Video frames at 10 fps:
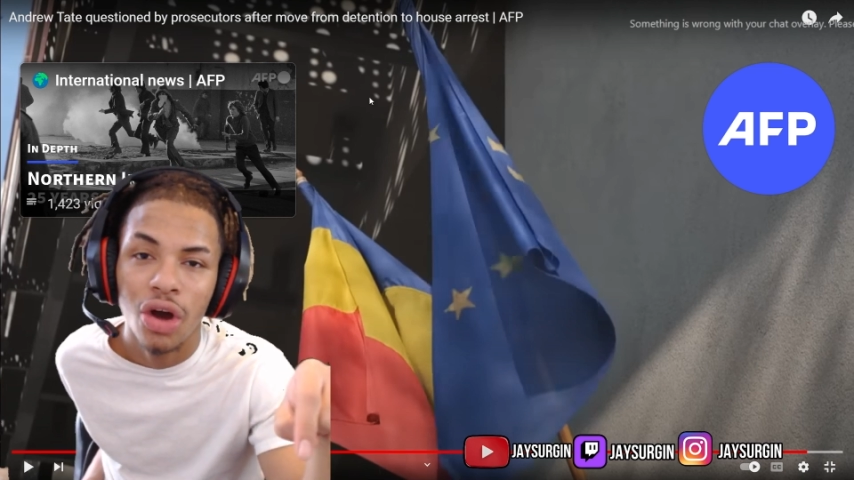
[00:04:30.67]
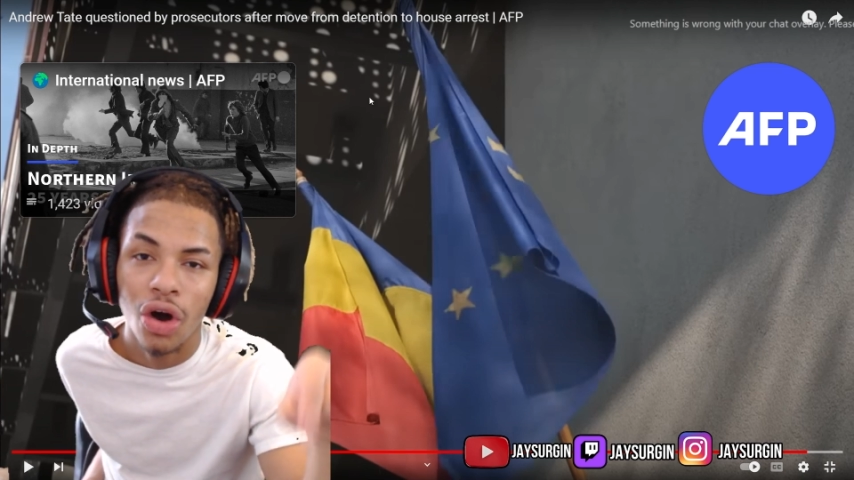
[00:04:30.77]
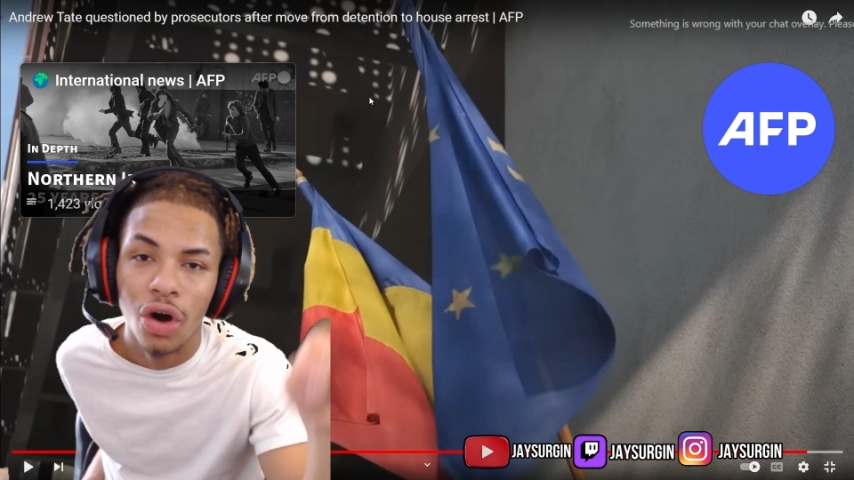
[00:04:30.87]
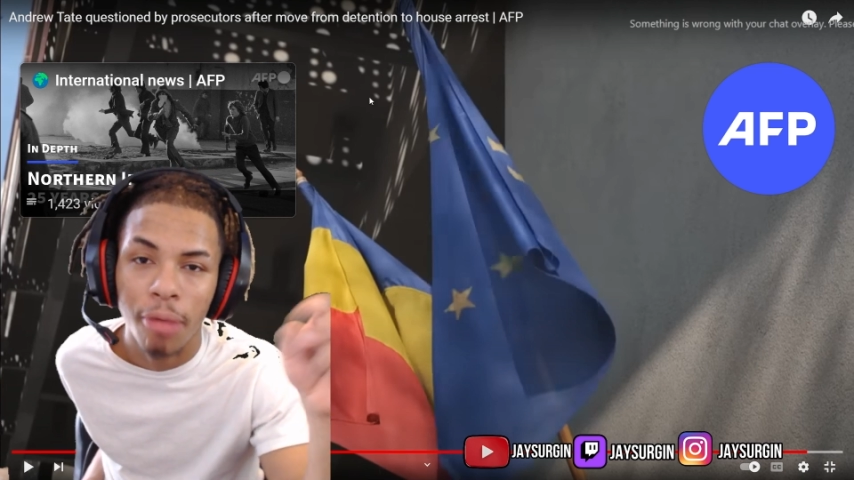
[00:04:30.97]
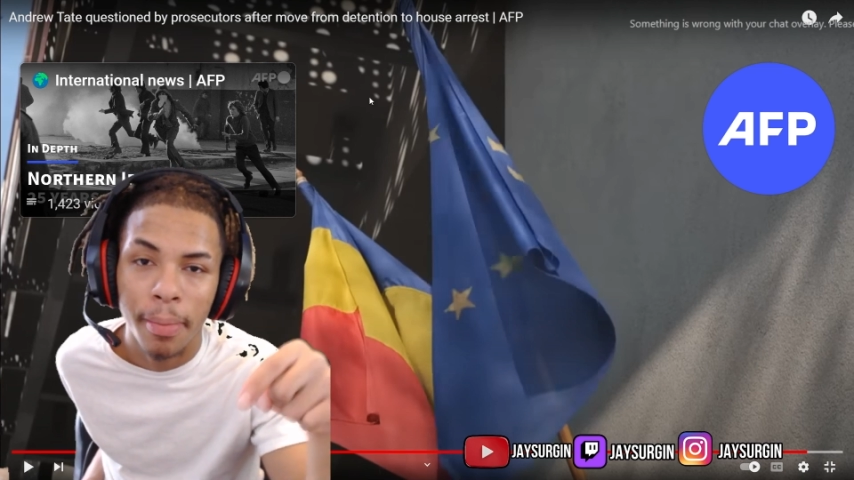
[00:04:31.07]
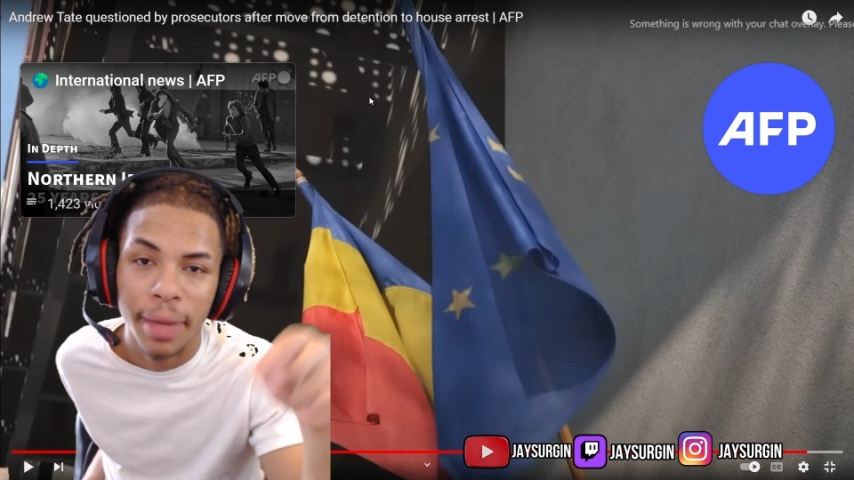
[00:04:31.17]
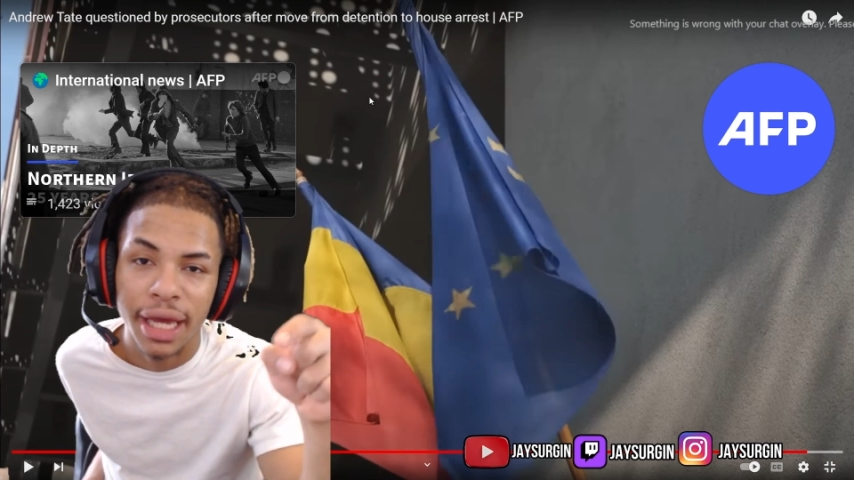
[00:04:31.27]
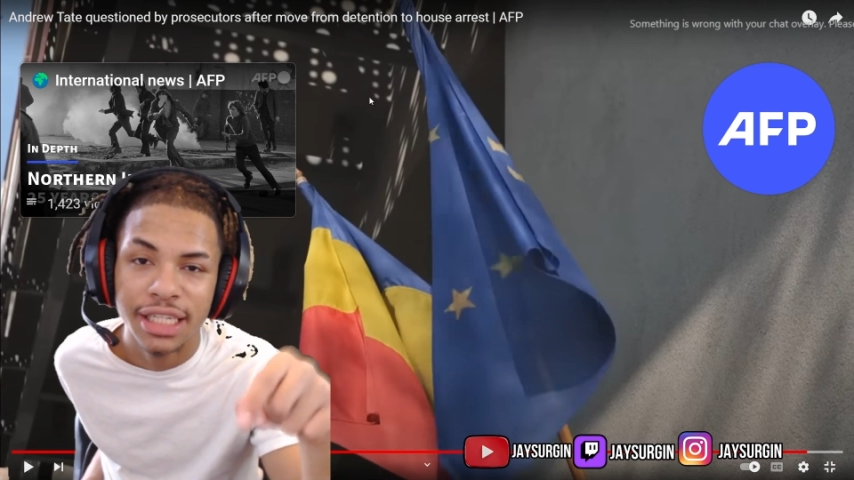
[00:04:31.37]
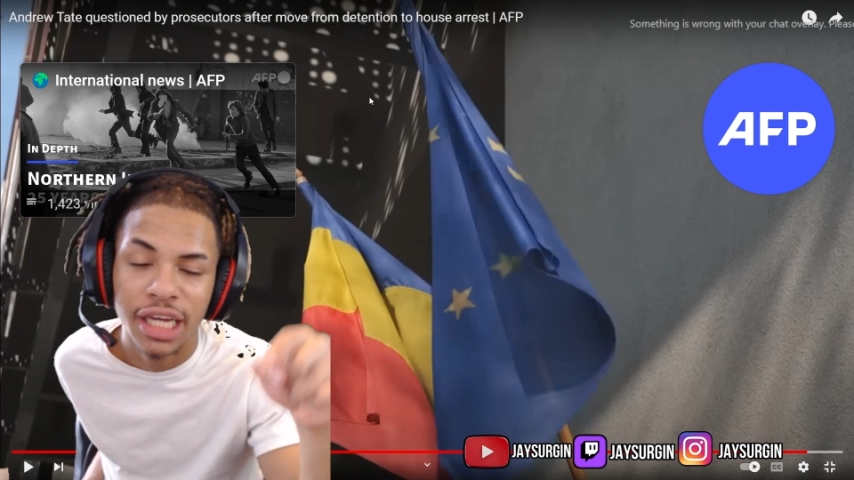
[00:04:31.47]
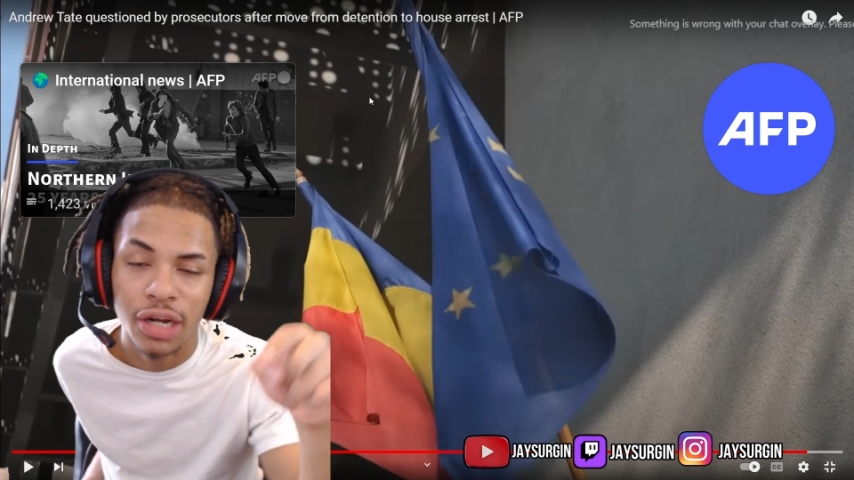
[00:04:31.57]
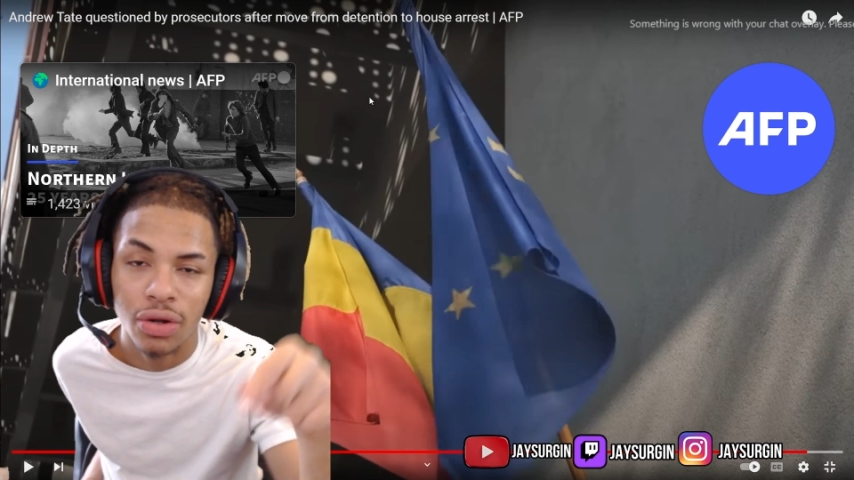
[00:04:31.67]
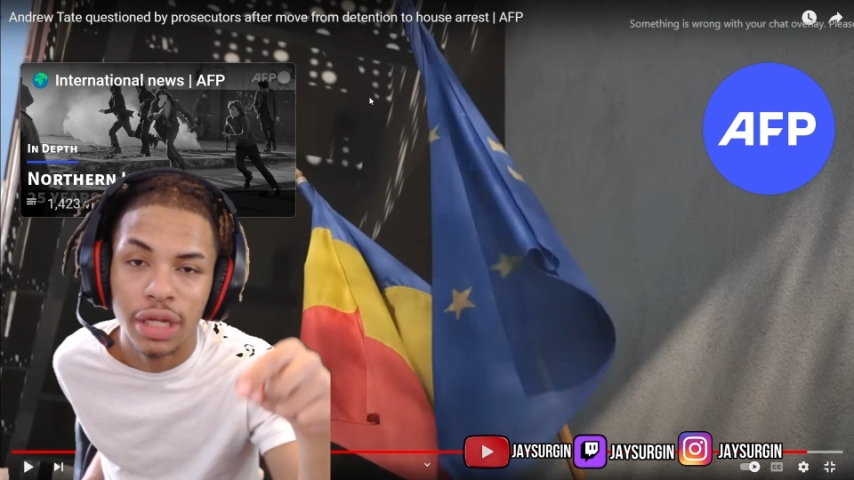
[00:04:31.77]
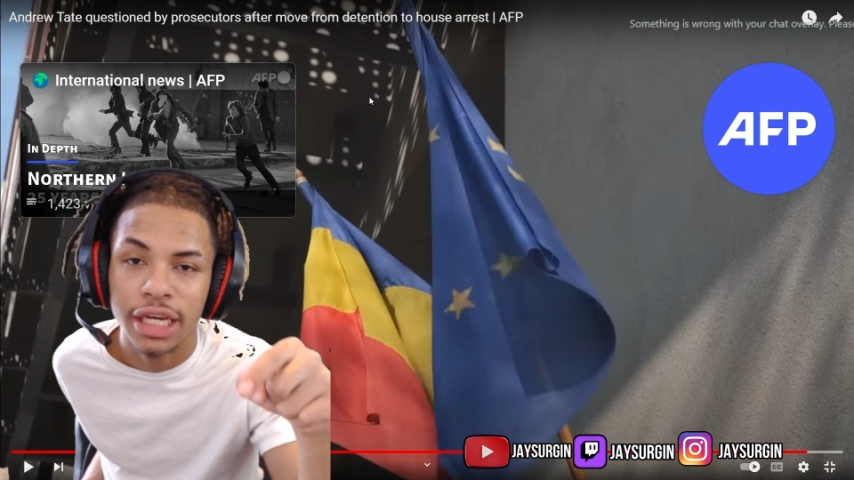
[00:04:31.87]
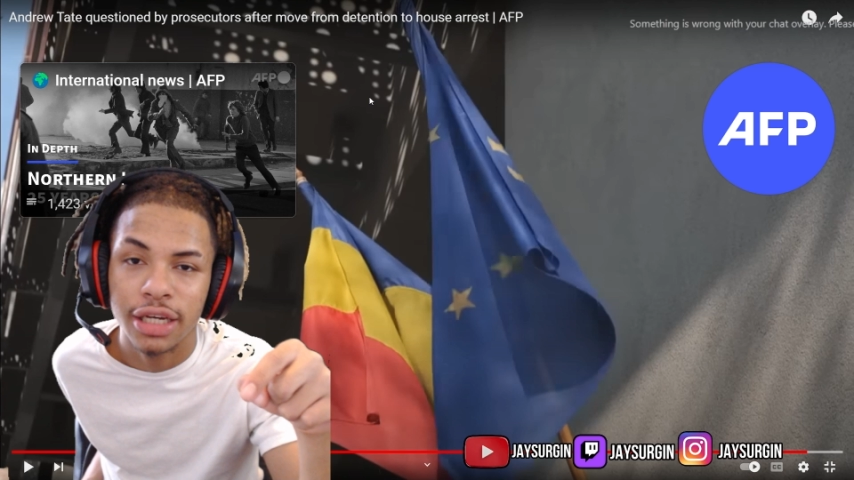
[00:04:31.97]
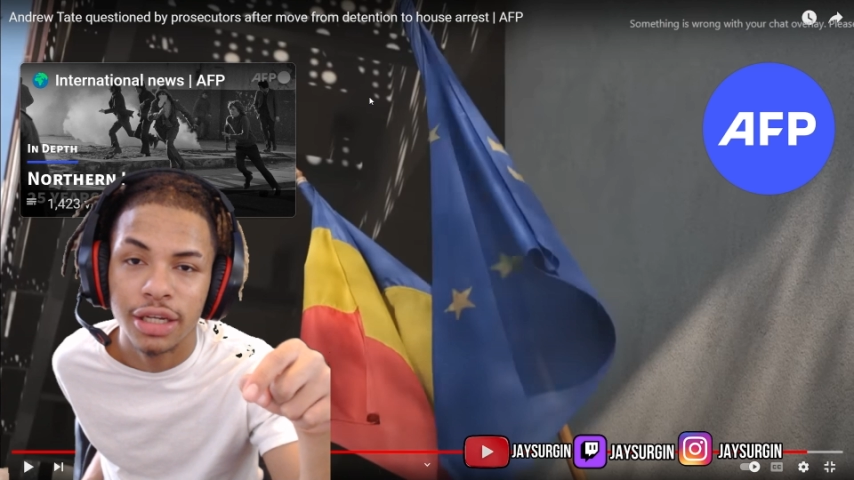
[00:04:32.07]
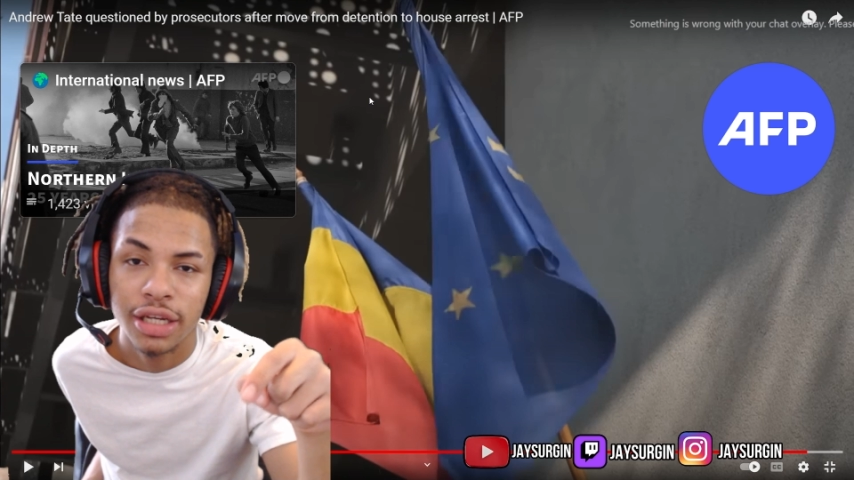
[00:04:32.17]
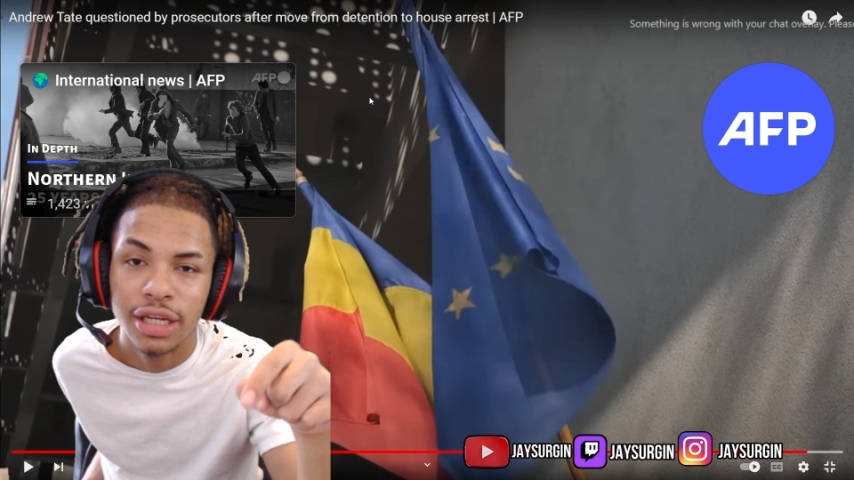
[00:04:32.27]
on my main channel link